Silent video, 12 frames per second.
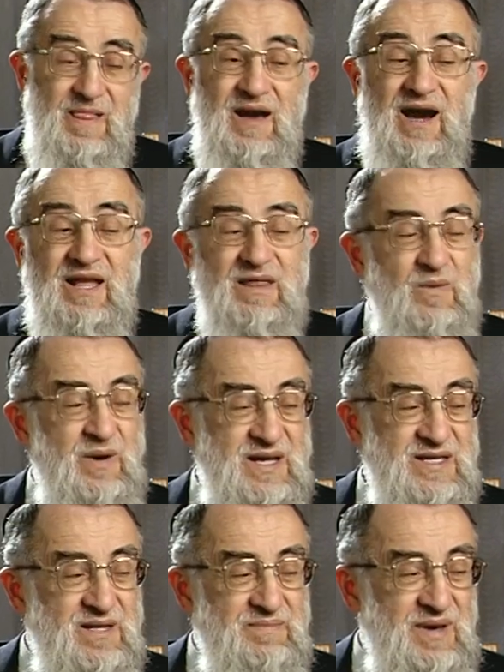
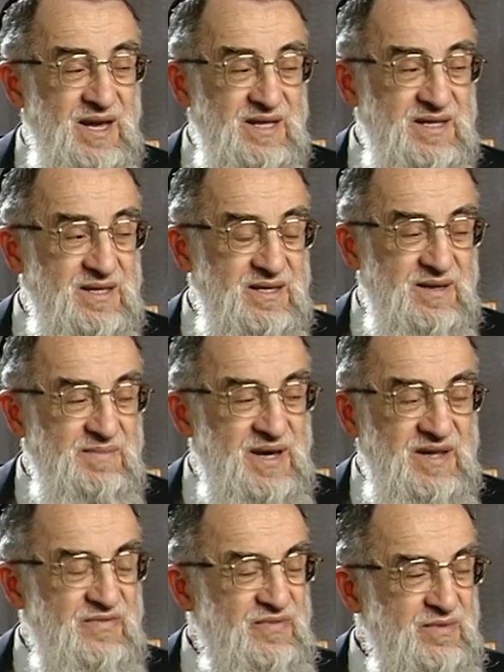Otherwise, the main, the
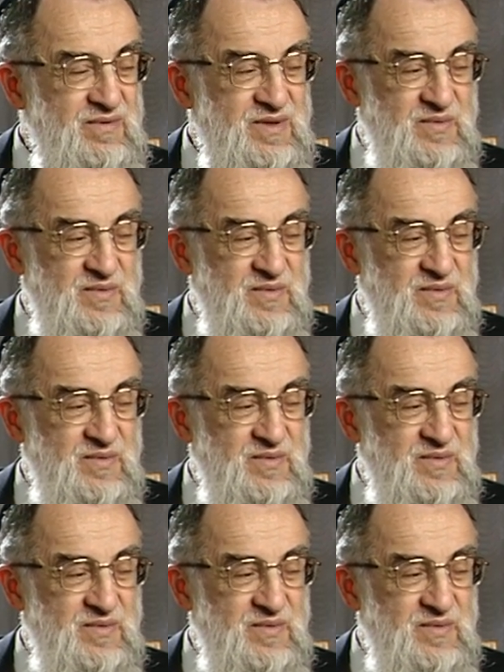main food